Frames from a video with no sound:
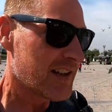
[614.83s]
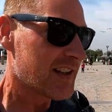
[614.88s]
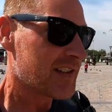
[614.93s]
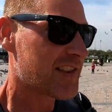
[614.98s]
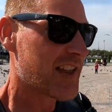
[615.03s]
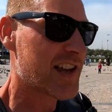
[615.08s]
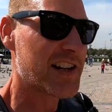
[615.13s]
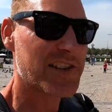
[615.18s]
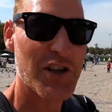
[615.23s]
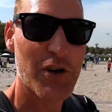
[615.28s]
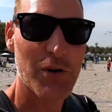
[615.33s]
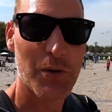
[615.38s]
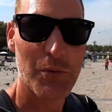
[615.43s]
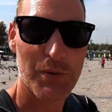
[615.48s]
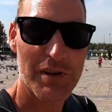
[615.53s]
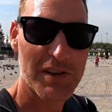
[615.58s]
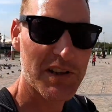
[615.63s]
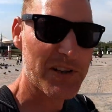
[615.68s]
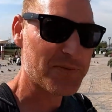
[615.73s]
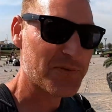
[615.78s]
they don't
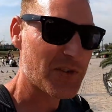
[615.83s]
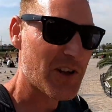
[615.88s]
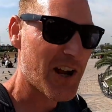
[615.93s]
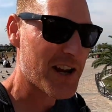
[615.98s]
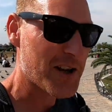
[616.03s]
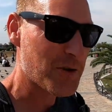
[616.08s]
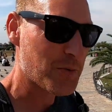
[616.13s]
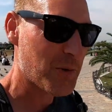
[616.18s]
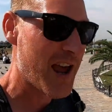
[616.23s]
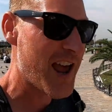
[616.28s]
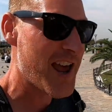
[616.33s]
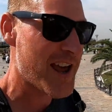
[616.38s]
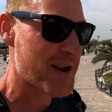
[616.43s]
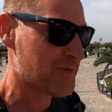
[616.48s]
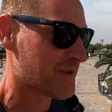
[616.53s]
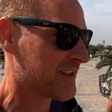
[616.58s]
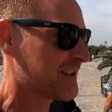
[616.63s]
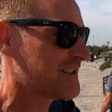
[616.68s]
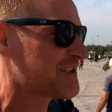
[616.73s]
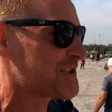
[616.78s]
really fly away
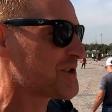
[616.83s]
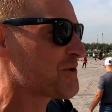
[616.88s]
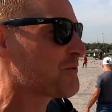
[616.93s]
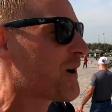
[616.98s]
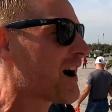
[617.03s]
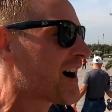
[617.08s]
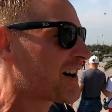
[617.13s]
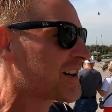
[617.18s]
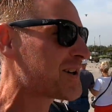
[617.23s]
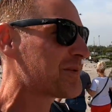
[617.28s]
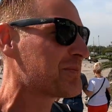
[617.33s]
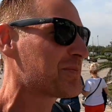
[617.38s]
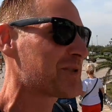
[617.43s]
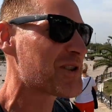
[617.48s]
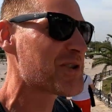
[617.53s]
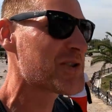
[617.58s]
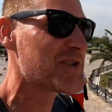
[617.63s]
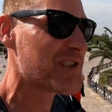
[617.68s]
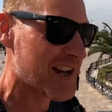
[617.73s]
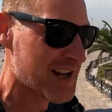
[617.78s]
once you walk up
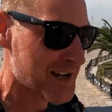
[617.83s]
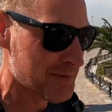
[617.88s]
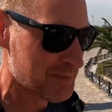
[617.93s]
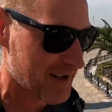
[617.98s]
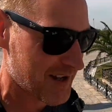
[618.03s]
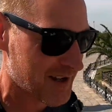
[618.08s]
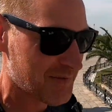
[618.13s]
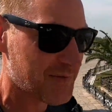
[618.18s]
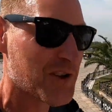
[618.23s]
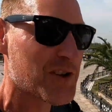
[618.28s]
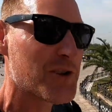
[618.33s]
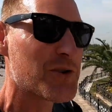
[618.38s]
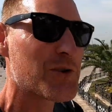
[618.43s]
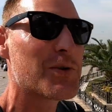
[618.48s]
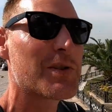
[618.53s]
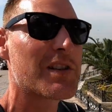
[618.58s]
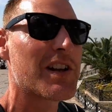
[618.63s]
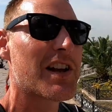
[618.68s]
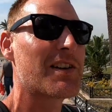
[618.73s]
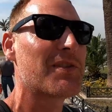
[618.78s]
to them. If
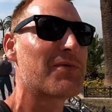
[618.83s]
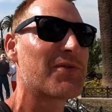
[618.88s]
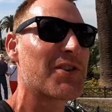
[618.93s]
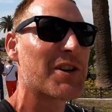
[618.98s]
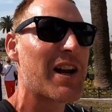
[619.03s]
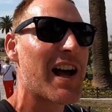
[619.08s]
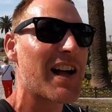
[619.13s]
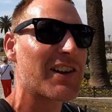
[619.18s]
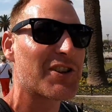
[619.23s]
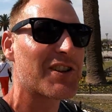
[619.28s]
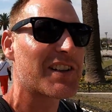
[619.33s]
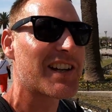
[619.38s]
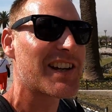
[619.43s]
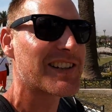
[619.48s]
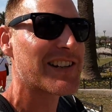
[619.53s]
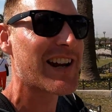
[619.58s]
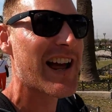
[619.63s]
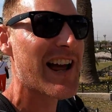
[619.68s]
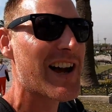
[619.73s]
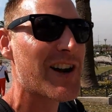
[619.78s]
you're not
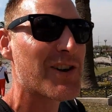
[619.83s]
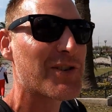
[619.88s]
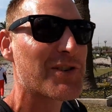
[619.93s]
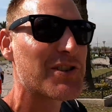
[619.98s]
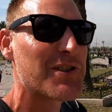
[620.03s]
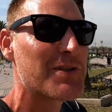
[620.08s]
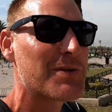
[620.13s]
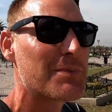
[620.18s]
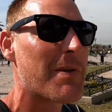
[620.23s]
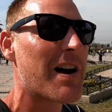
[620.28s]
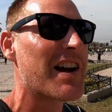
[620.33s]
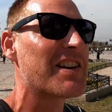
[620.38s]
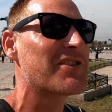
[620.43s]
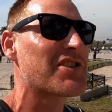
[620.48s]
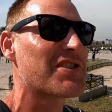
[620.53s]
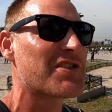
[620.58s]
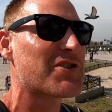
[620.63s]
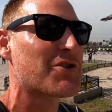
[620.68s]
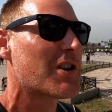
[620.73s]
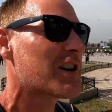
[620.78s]
looking down, you might
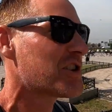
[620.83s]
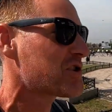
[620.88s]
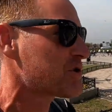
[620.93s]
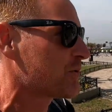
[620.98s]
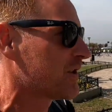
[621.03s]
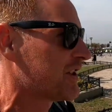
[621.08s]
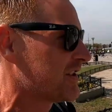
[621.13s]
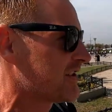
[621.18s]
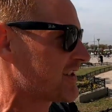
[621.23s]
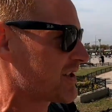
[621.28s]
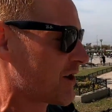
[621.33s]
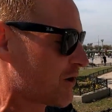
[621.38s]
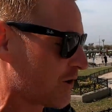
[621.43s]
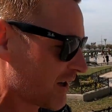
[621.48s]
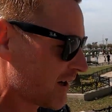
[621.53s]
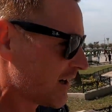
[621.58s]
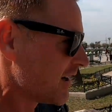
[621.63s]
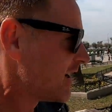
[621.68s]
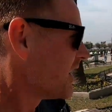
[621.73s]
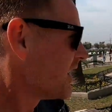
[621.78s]
just crush one. So
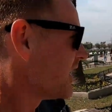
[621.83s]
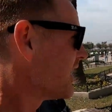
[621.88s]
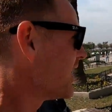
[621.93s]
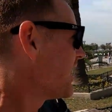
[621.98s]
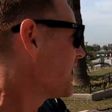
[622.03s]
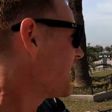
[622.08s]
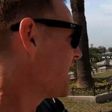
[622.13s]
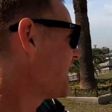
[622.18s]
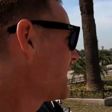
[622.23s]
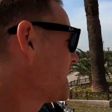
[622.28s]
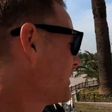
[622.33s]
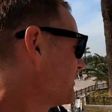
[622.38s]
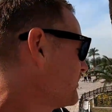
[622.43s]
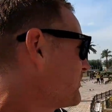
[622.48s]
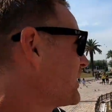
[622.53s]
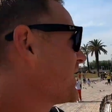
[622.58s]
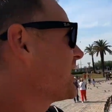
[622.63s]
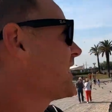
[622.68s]
but